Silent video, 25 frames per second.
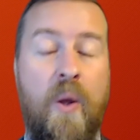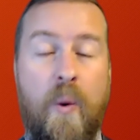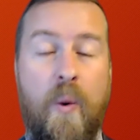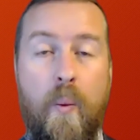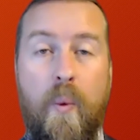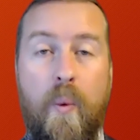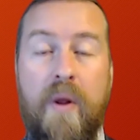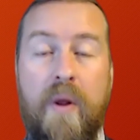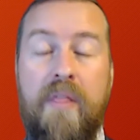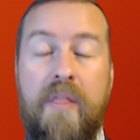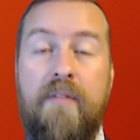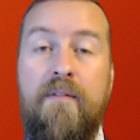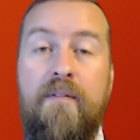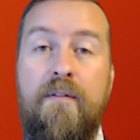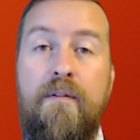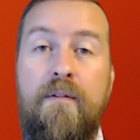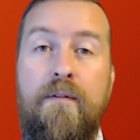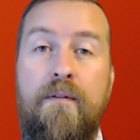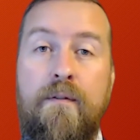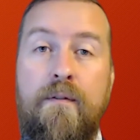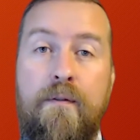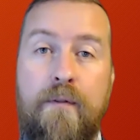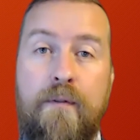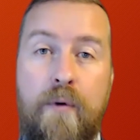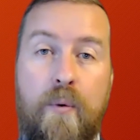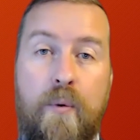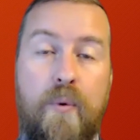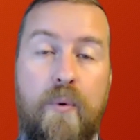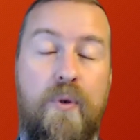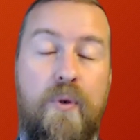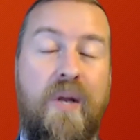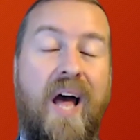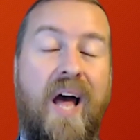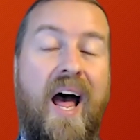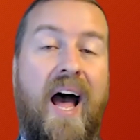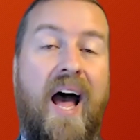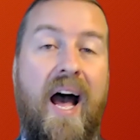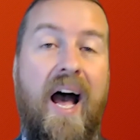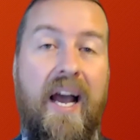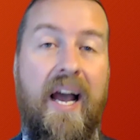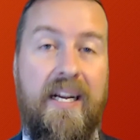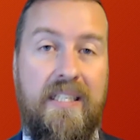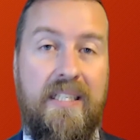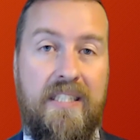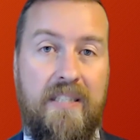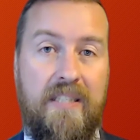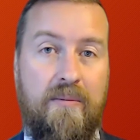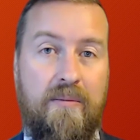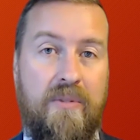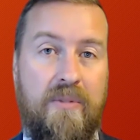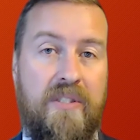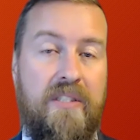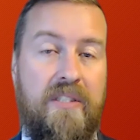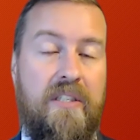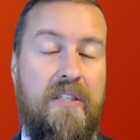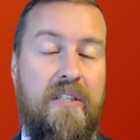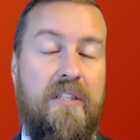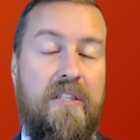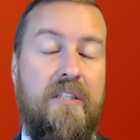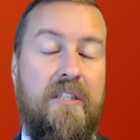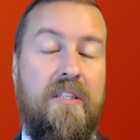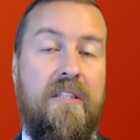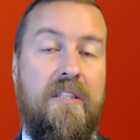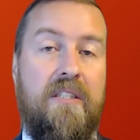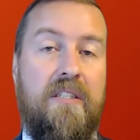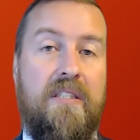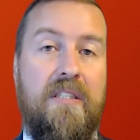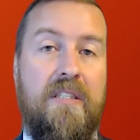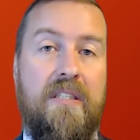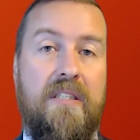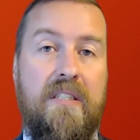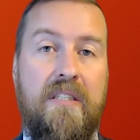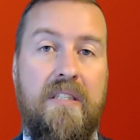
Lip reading: with food items, there is a